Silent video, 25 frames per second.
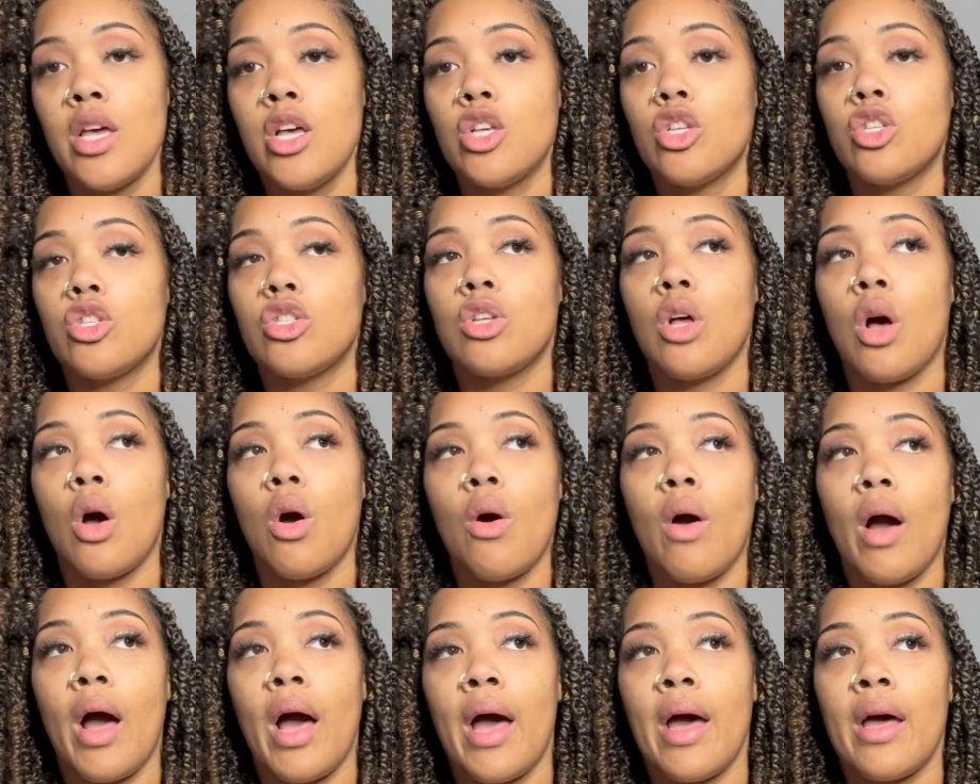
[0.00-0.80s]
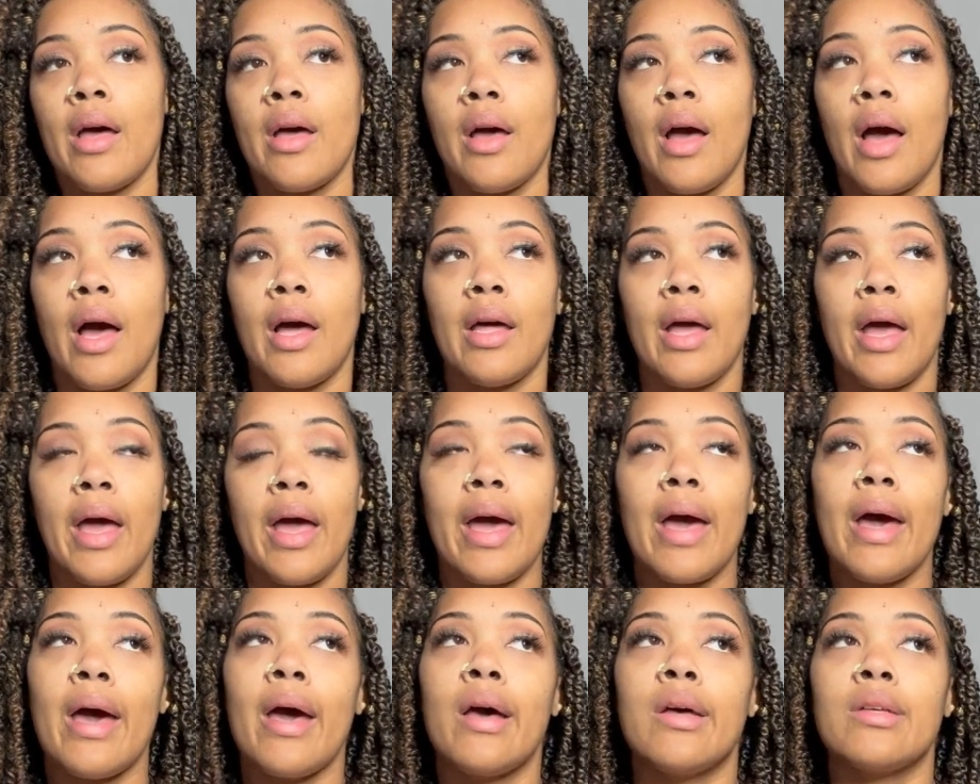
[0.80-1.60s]
So I, I
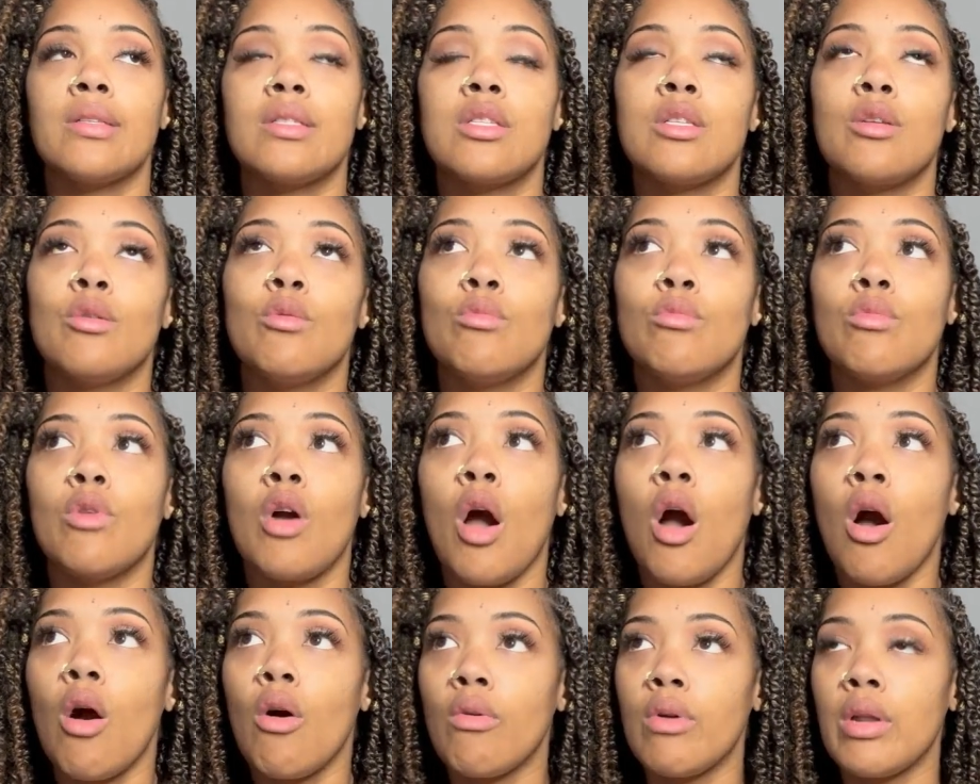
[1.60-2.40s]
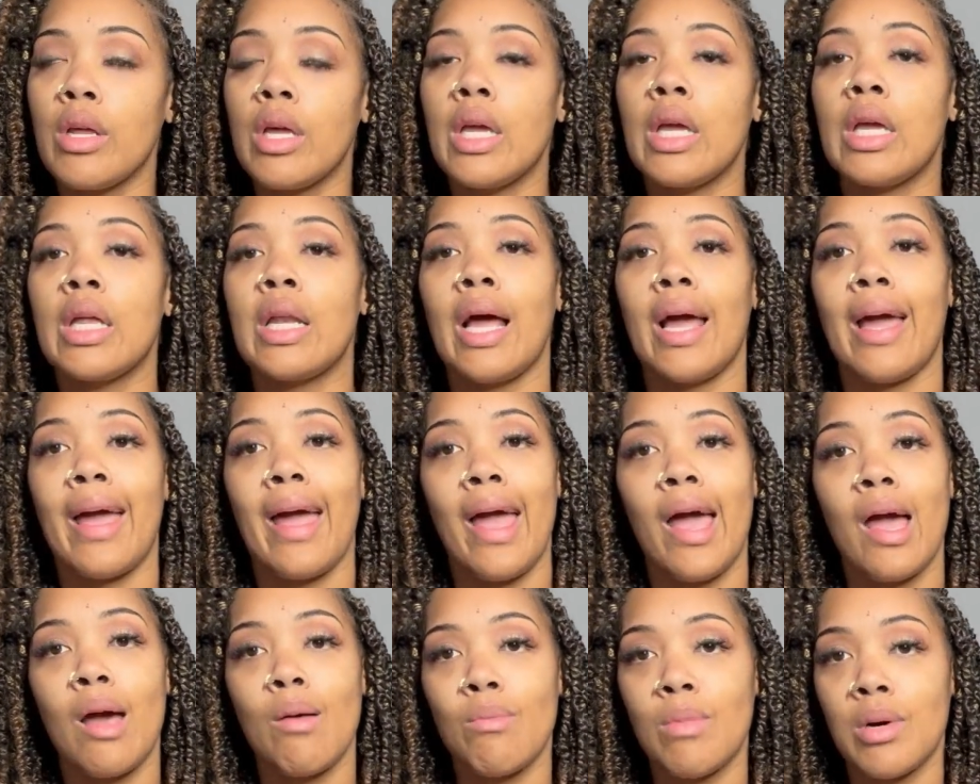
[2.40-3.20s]
had some codeine, I
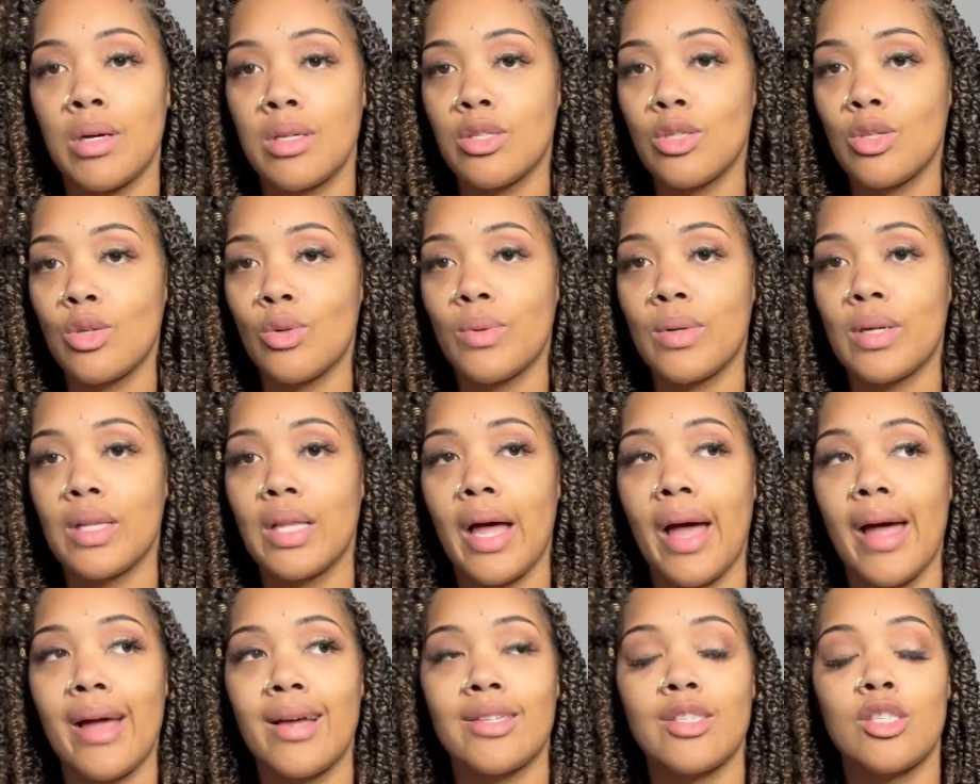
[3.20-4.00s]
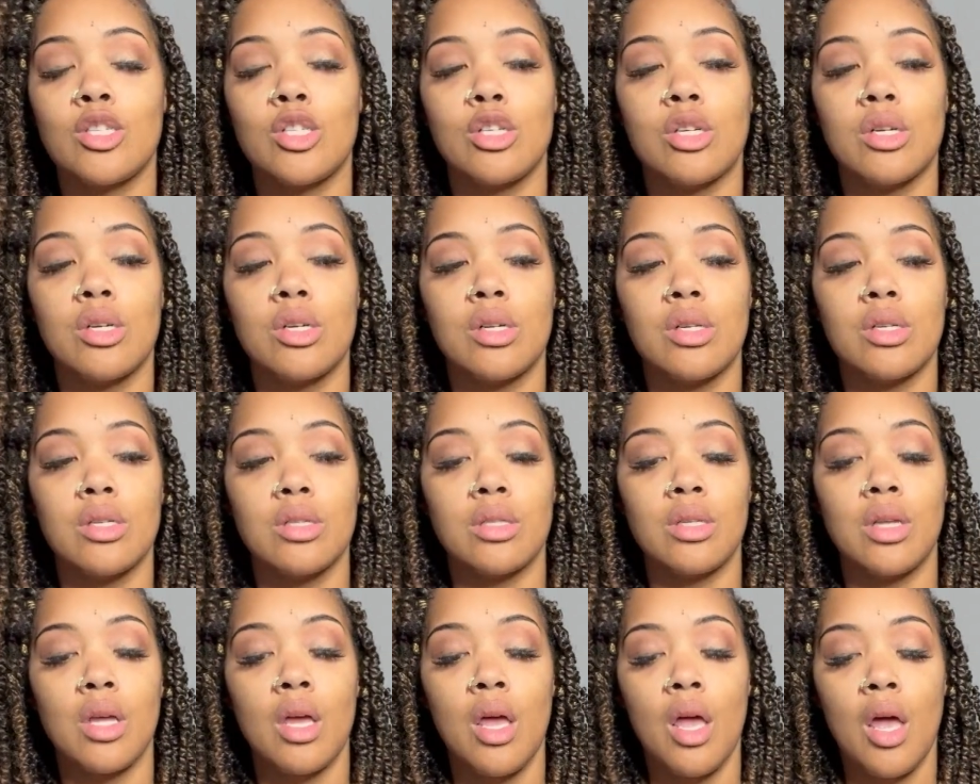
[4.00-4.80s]
had muscle
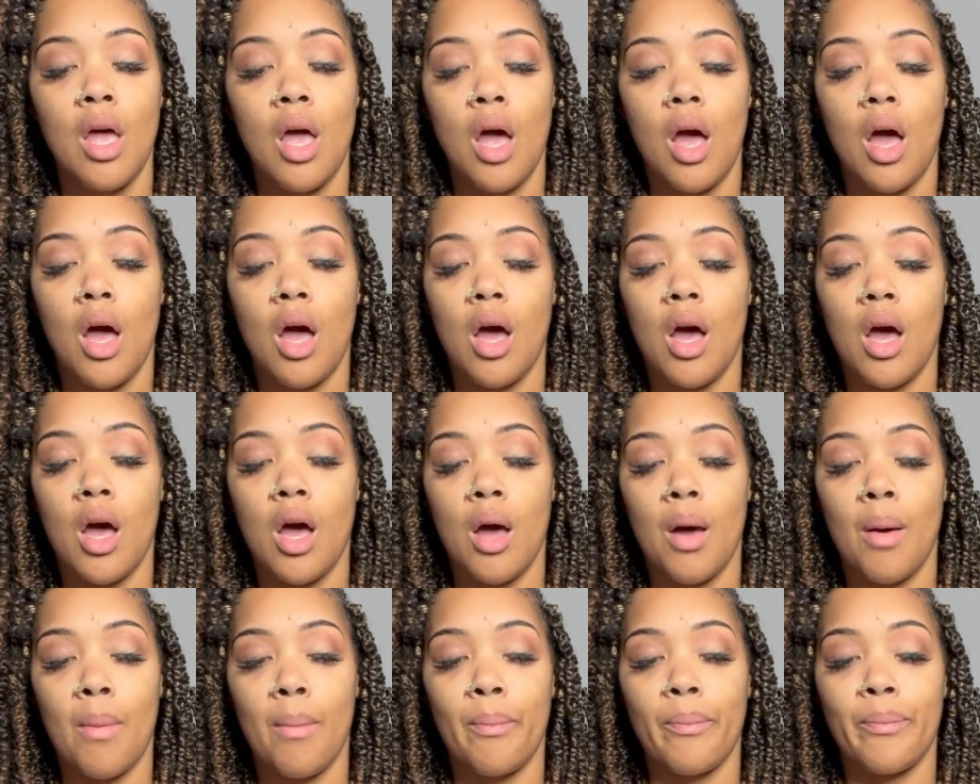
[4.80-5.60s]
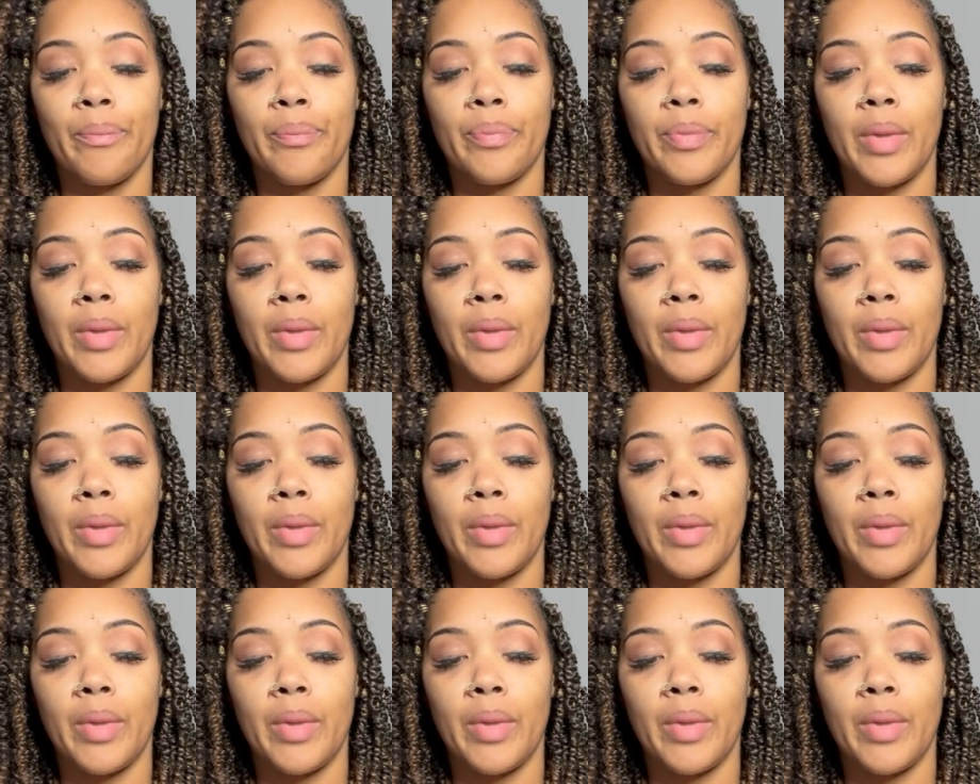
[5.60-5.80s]
relaxers, um,